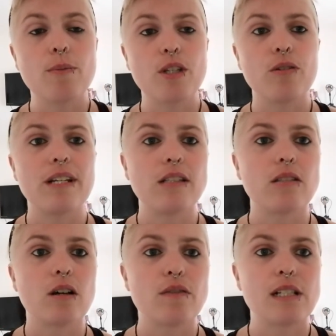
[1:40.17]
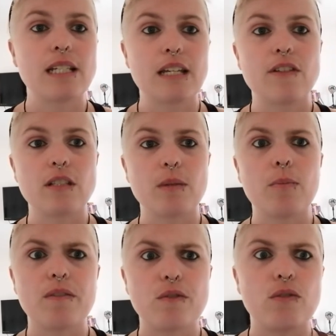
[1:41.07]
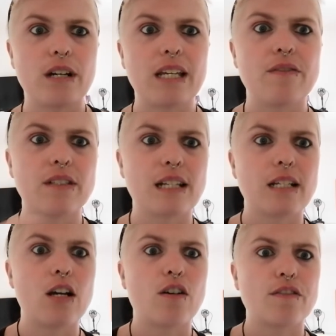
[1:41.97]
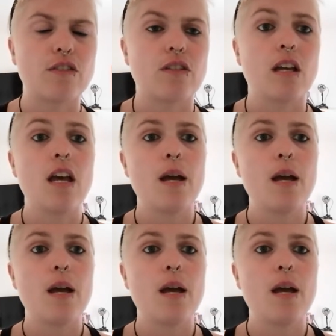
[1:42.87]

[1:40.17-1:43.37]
But you need to obviously give it to me before I even send it off to